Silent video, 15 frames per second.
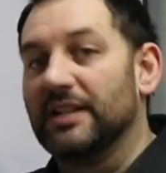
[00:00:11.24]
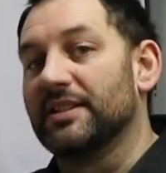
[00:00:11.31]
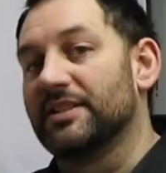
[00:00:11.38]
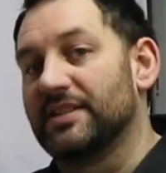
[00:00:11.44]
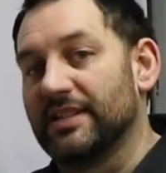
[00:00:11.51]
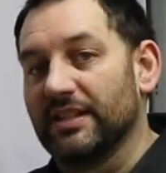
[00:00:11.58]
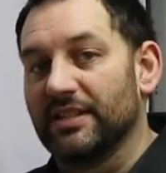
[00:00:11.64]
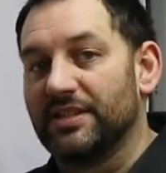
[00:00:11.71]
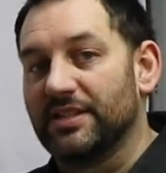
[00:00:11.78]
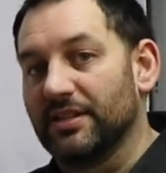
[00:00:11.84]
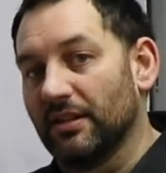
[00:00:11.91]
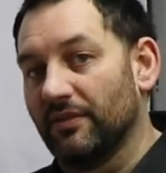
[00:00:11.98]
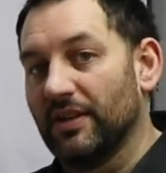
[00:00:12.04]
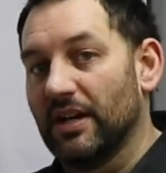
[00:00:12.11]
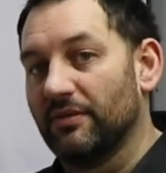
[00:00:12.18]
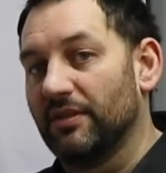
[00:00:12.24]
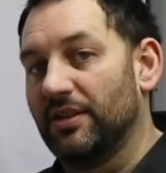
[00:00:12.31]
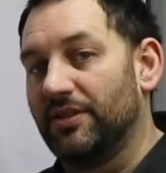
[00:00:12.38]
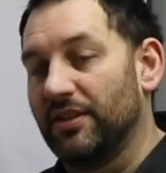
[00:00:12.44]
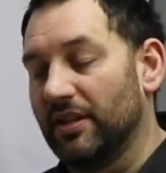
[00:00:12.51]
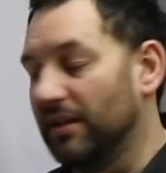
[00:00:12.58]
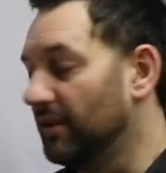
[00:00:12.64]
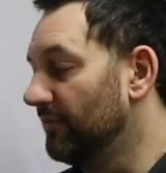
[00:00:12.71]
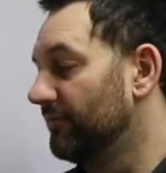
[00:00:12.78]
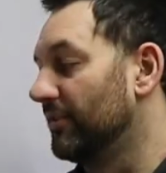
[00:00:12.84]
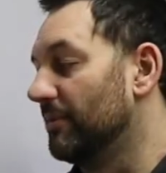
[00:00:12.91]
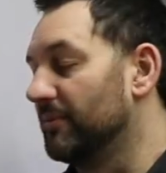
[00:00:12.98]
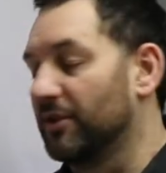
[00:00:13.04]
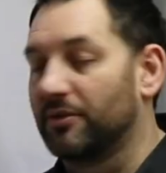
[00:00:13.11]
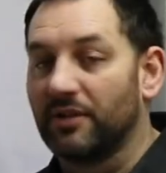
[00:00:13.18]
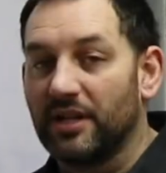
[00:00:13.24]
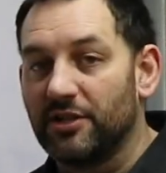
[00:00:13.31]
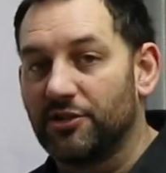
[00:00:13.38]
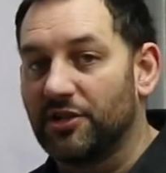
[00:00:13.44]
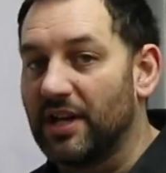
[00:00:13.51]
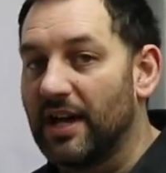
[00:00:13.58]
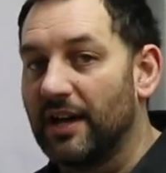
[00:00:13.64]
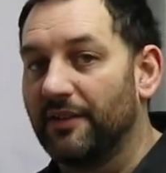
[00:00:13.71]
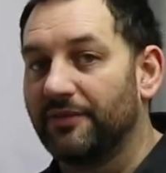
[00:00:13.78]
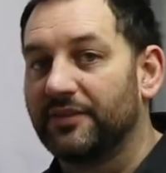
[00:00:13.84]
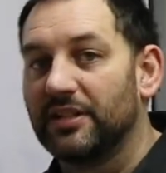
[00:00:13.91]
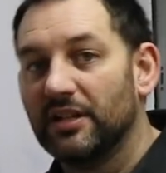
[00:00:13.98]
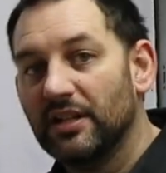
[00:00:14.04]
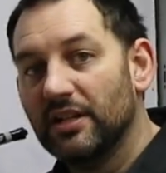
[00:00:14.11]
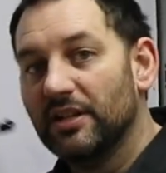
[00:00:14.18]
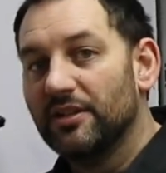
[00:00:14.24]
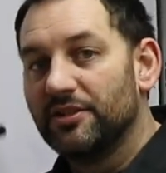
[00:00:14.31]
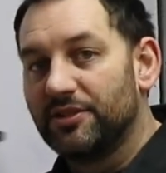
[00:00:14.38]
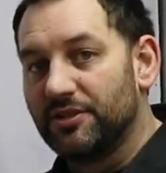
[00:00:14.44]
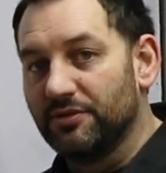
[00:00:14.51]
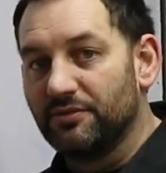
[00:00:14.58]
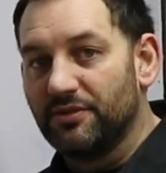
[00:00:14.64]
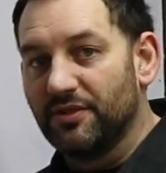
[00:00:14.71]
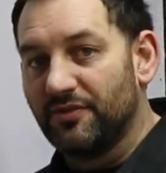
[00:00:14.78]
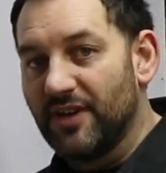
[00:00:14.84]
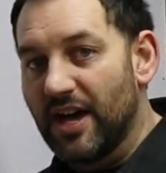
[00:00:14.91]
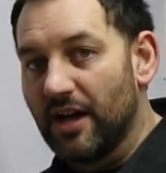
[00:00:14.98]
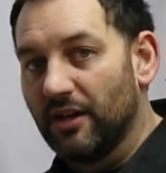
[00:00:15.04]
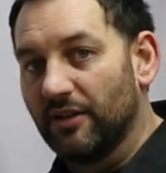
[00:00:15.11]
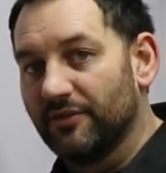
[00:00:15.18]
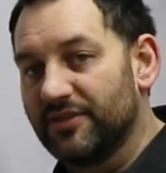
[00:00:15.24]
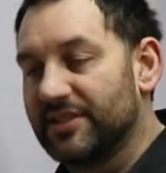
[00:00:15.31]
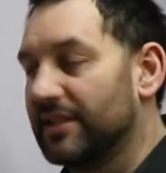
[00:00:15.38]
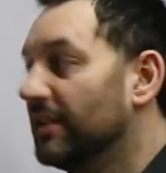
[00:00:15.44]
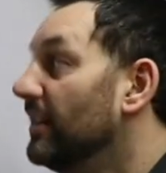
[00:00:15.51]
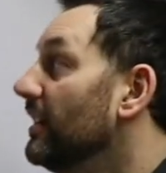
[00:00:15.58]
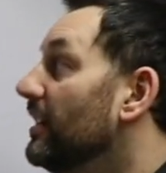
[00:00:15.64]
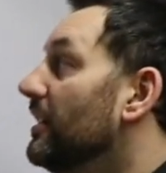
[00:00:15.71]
consists of everything from the crankshaft to the valves.